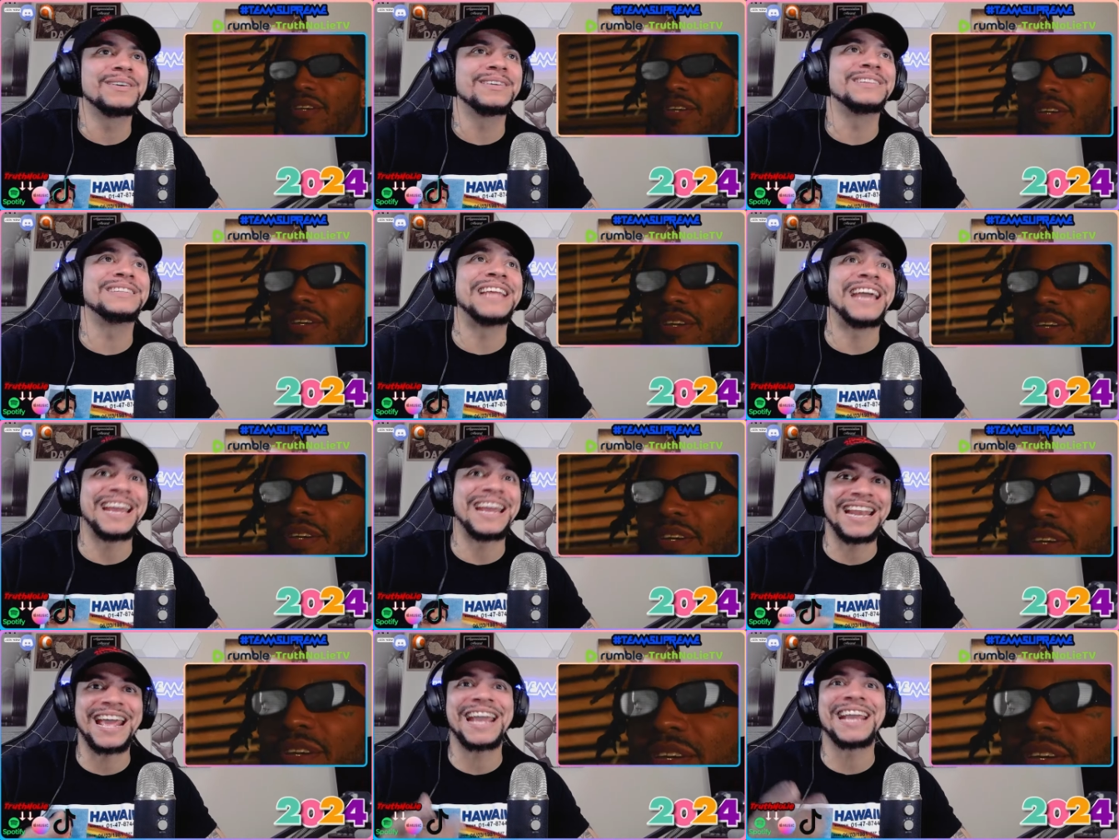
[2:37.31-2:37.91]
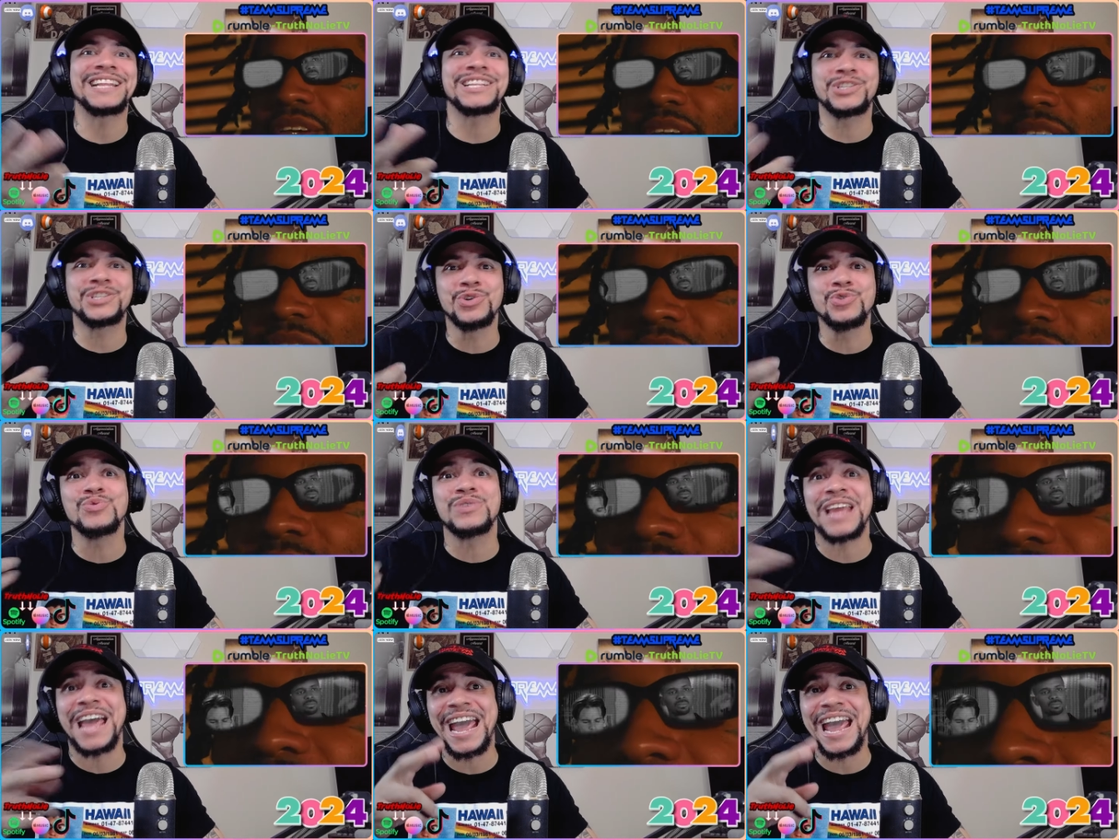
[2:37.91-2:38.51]
Day day,
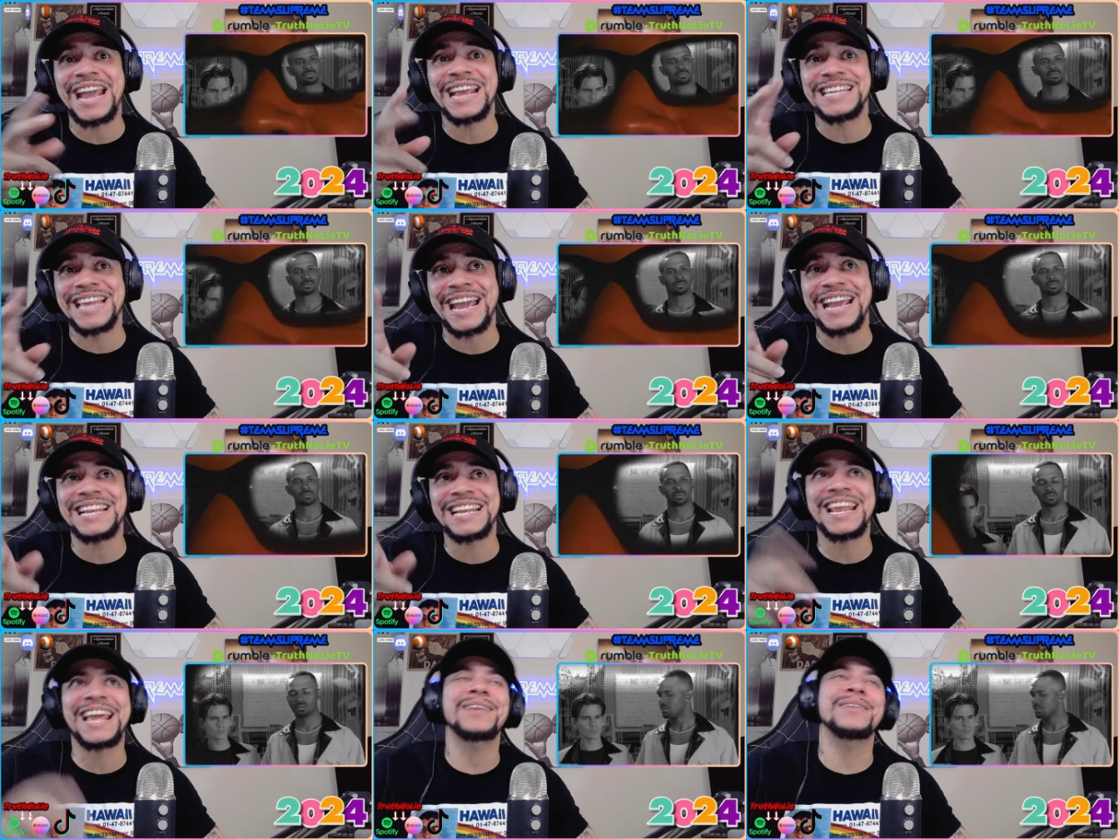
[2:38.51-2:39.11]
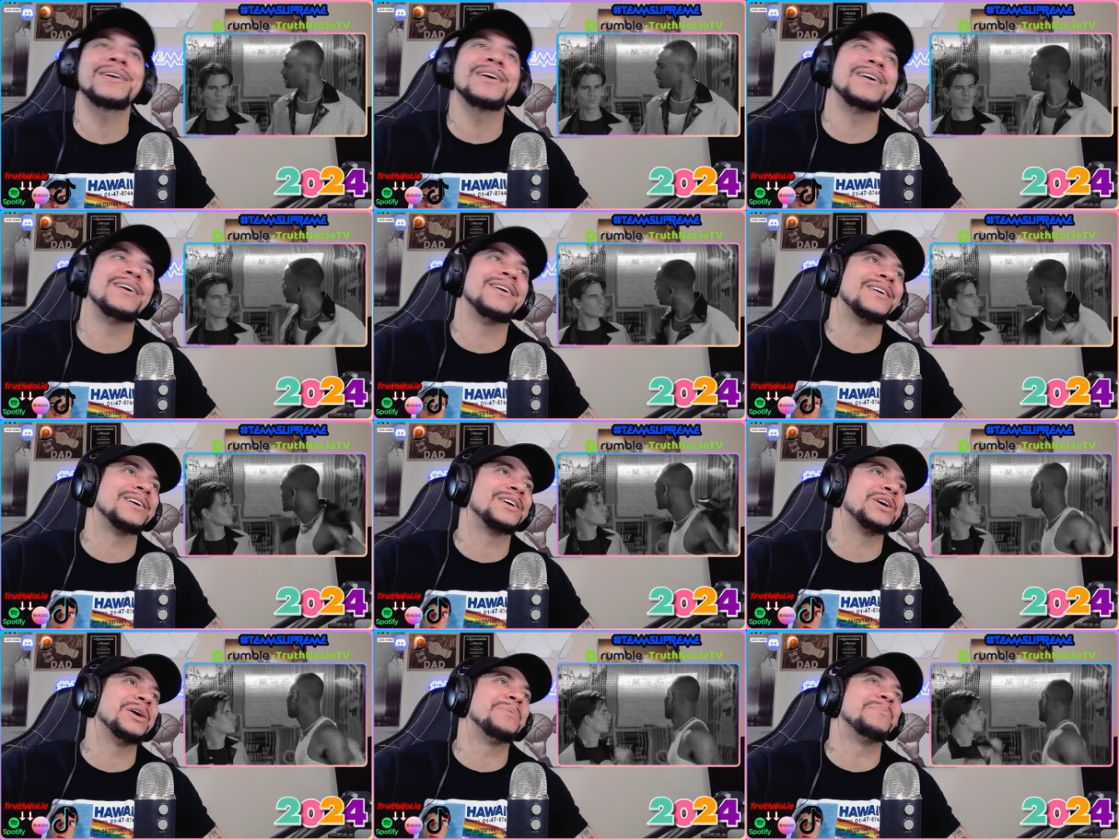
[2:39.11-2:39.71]
two day, day day. Oh,
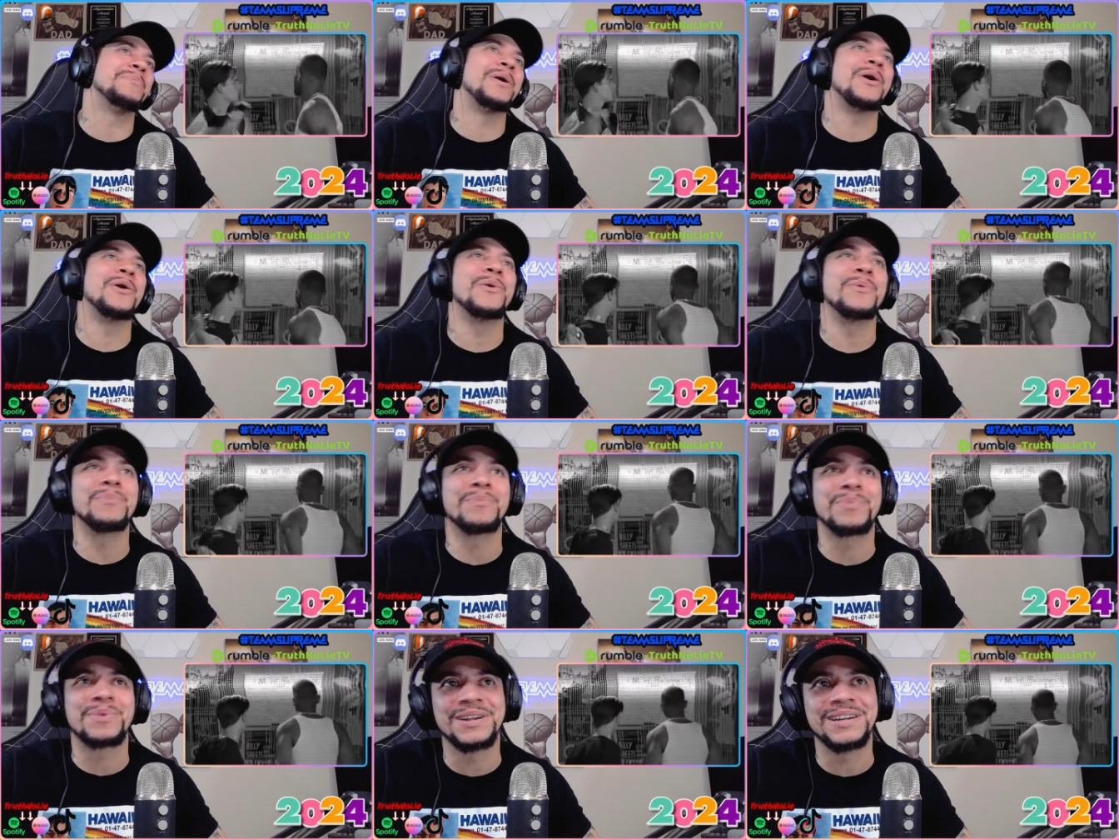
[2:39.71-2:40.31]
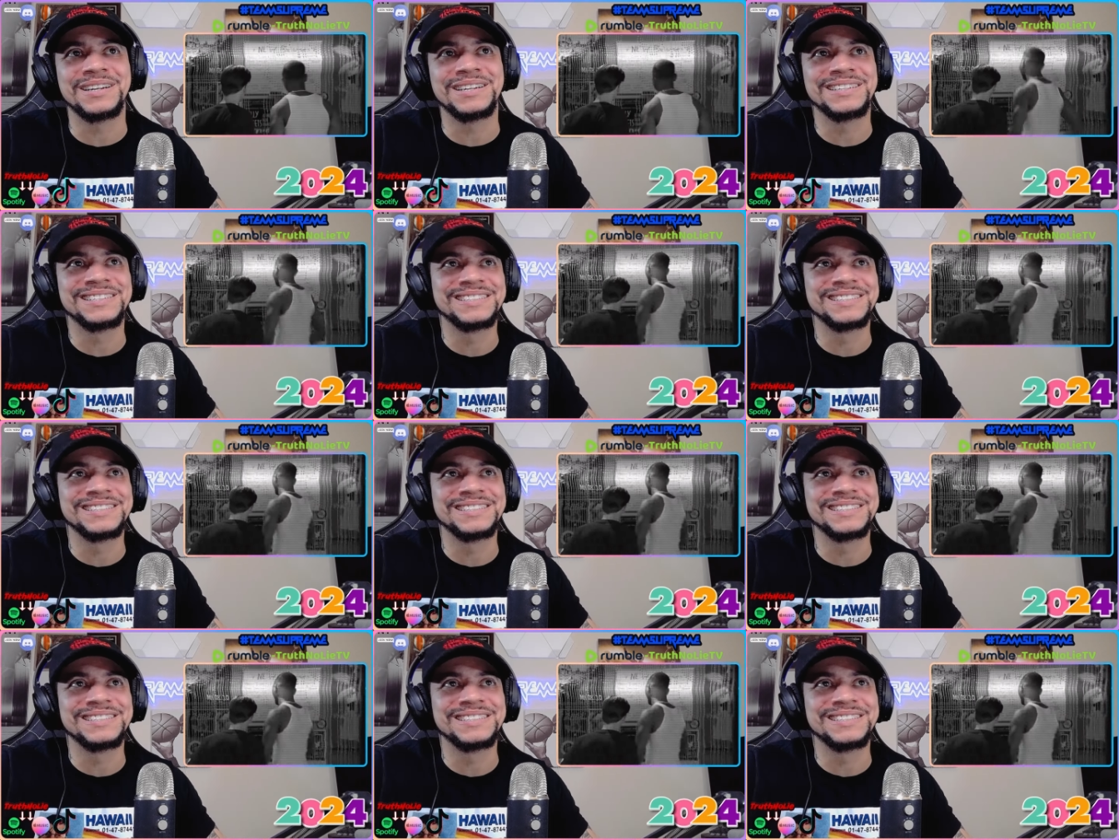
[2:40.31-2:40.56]
come on, bruh.